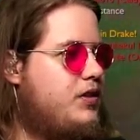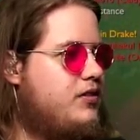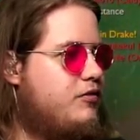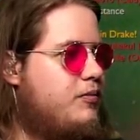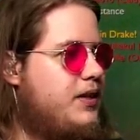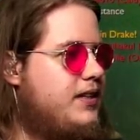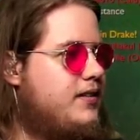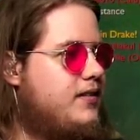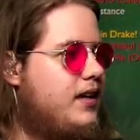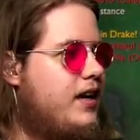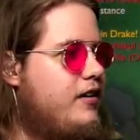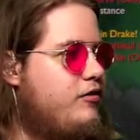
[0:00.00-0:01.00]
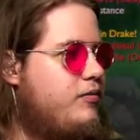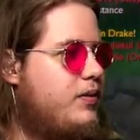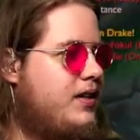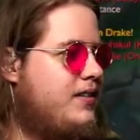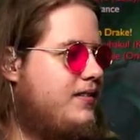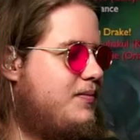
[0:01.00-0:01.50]
meat is alive,
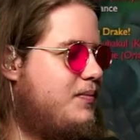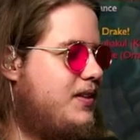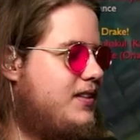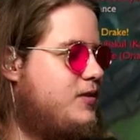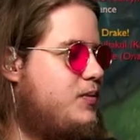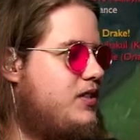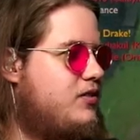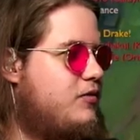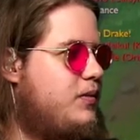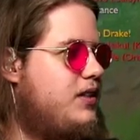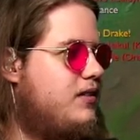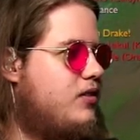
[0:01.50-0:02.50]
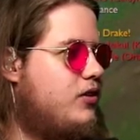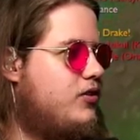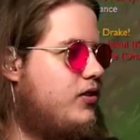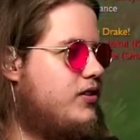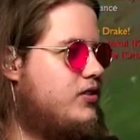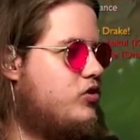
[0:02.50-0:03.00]
but this piece of meat is also
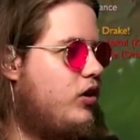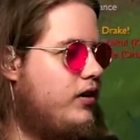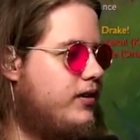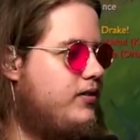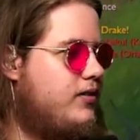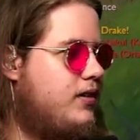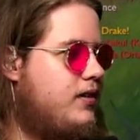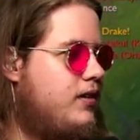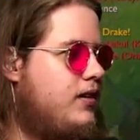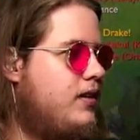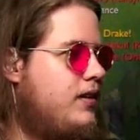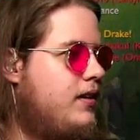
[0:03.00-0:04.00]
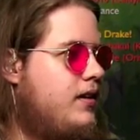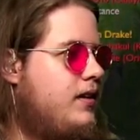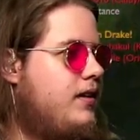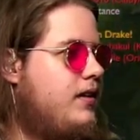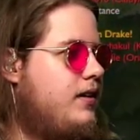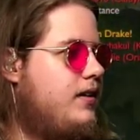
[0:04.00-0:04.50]
the strongest.
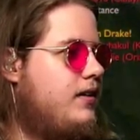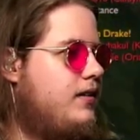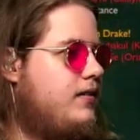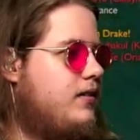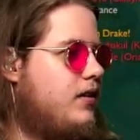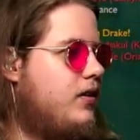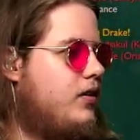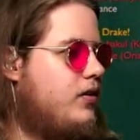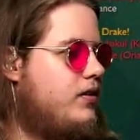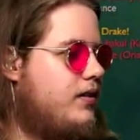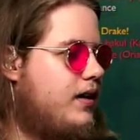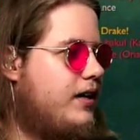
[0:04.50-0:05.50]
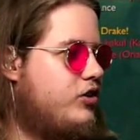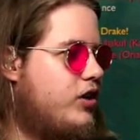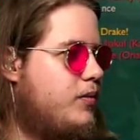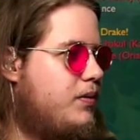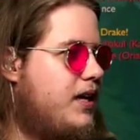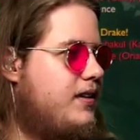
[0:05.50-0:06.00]
So I try to
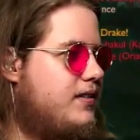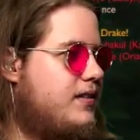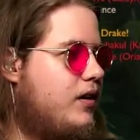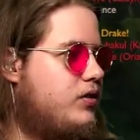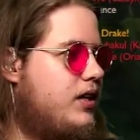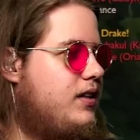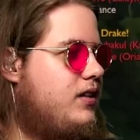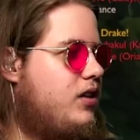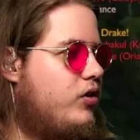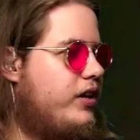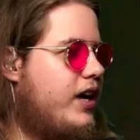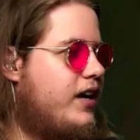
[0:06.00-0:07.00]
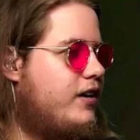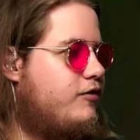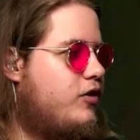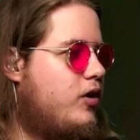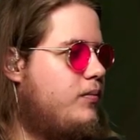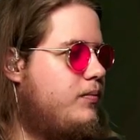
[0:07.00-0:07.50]
play this out in the Orianna
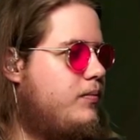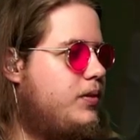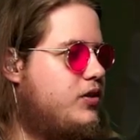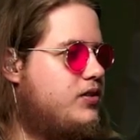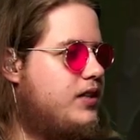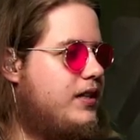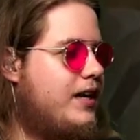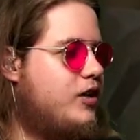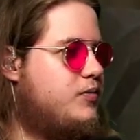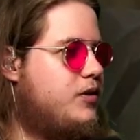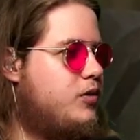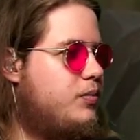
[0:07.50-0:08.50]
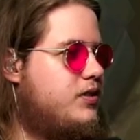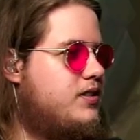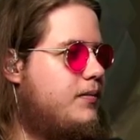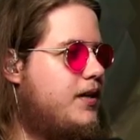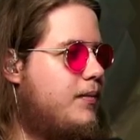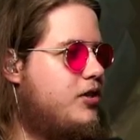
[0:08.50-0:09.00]
form because it allows me to put
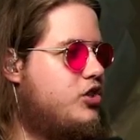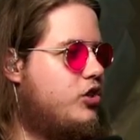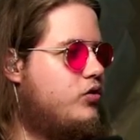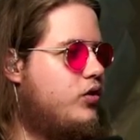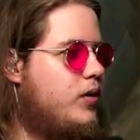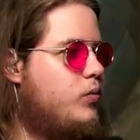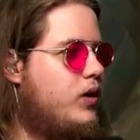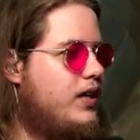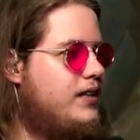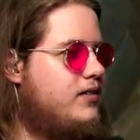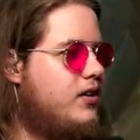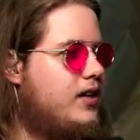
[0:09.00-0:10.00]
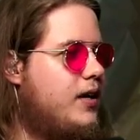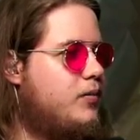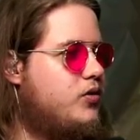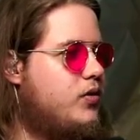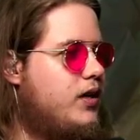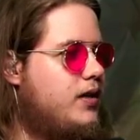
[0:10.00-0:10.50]
some damage onto him while he's not able
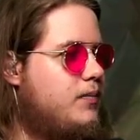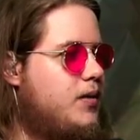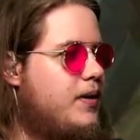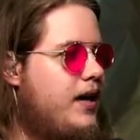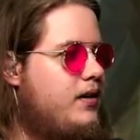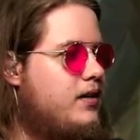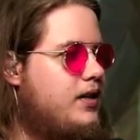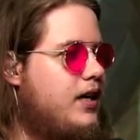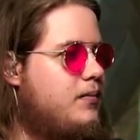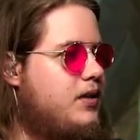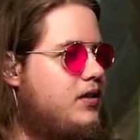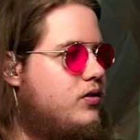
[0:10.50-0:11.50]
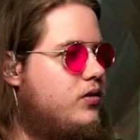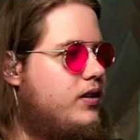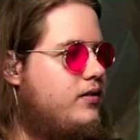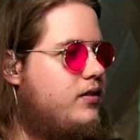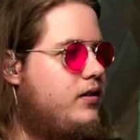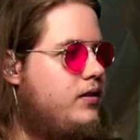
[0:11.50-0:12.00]
to hit me back and get me into
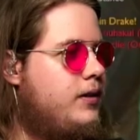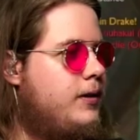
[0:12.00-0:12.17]
lethal.